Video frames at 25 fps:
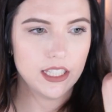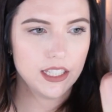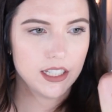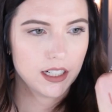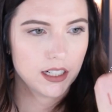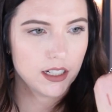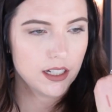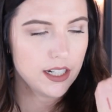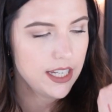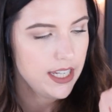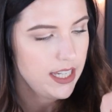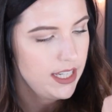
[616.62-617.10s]

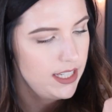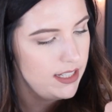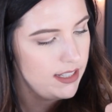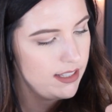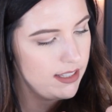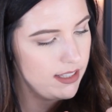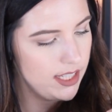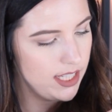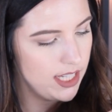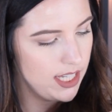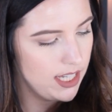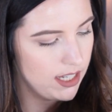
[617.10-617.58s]
here
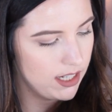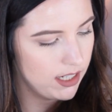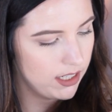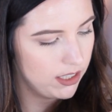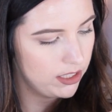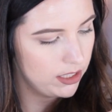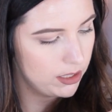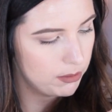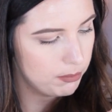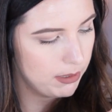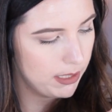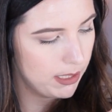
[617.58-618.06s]
is the
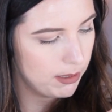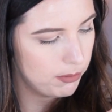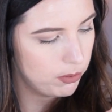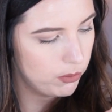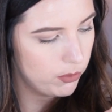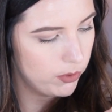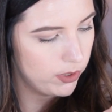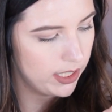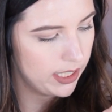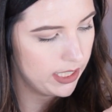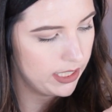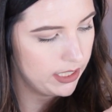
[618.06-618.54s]
ColourPop
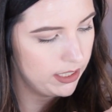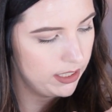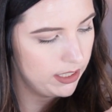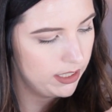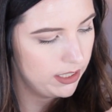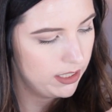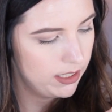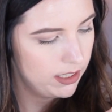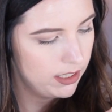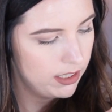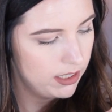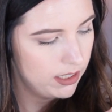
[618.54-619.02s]
one
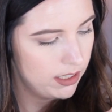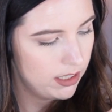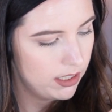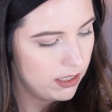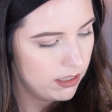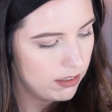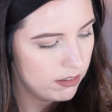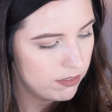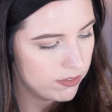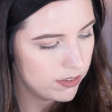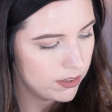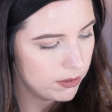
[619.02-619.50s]

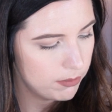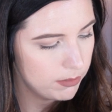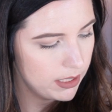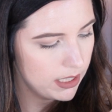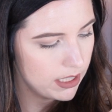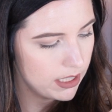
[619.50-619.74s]
from